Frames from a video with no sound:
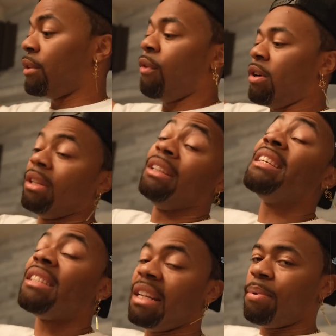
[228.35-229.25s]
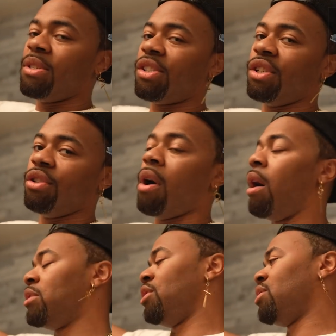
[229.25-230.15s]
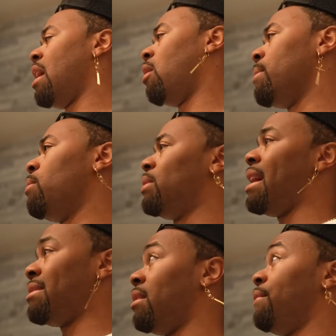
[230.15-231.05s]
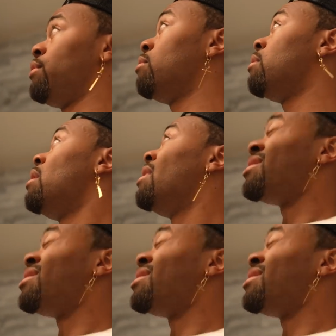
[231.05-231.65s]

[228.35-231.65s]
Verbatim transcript: as far as the listening position uh, just to help me with that stuff too.